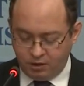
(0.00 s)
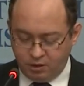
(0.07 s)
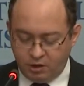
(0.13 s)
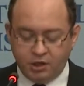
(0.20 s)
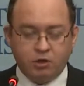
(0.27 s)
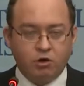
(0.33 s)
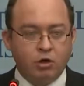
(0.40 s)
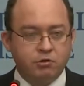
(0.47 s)

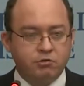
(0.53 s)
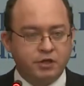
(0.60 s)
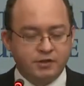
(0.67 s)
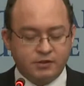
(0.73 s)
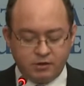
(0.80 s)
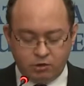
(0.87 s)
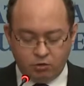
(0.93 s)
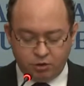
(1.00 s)
In
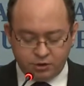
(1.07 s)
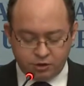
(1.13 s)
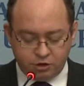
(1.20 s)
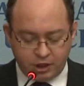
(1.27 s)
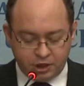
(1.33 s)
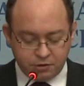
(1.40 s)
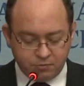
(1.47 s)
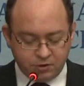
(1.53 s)
contrast, the court's
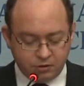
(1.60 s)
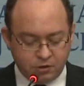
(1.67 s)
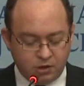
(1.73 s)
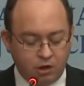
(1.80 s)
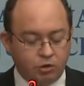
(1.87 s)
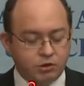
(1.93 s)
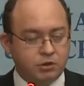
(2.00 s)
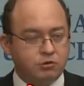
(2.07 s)
judgment
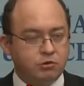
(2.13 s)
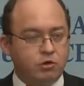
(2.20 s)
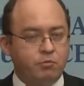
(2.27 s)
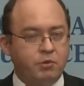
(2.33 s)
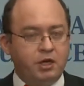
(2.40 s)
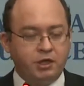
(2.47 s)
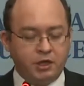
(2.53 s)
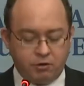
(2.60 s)
allotted to
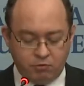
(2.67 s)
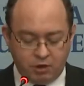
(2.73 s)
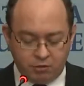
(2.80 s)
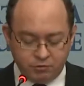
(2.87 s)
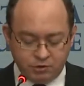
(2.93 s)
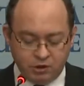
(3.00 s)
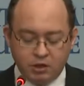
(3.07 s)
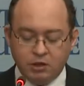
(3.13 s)
Romania
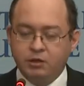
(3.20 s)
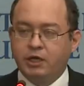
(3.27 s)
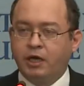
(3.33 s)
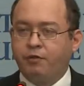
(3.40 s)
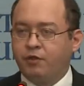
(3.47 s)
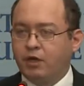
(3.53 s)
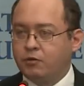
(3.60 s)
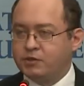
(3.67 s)
around
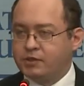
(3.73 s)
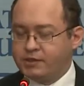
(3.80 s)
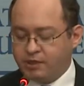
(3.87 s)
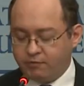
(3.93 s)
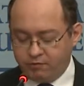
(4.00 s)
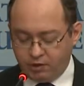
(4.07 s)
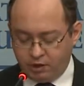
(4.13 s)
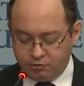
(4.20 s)

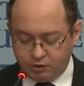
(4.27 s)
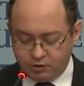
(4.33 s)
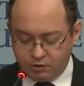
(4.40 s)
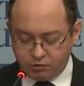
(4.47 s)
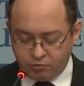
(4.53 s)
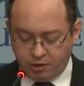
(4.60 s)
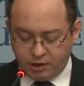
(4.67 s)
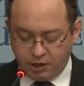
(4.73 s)
9,700
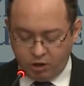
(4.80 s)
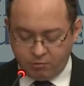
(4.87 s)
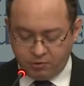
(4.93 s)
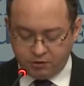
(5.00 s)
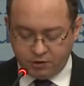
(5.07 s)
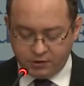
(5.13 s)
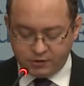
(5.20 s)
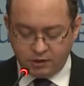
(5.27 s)
square
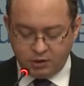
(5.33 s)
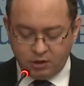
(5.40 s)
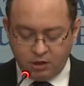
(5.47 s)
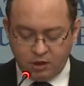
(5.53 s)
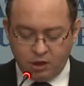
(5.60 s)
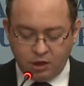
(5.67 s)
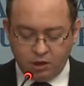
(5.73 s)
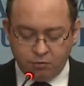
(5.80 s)
kilometers,
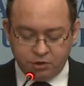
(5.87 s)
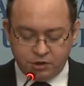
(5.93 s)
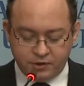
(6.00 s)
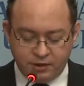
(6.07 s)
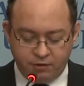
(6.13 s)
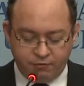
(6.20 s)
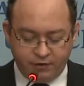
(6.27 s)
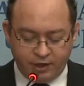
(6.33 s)
which is
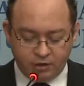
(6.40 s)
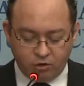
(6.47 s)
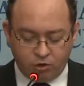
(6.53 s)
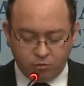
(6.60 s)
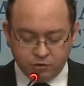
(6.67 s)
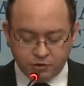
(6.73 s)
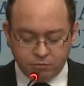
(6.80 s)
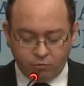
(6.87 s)
in fact
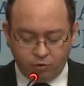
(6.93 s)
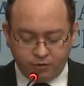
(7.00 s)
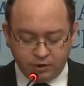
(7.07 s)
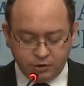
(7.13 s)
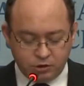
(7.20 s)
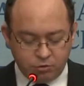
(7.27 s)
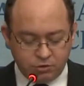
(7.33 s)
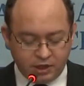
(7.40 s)
almost more
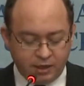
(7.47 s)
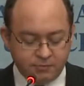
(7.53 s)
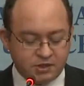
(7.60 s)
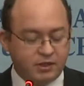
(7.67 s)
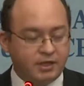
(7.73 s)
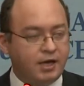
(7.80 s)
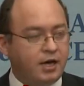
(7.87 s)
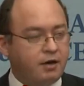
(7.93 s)
than 2 times
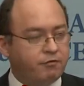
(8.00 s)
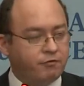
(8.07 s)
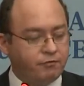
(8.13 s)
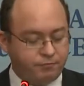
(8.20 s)
and a half.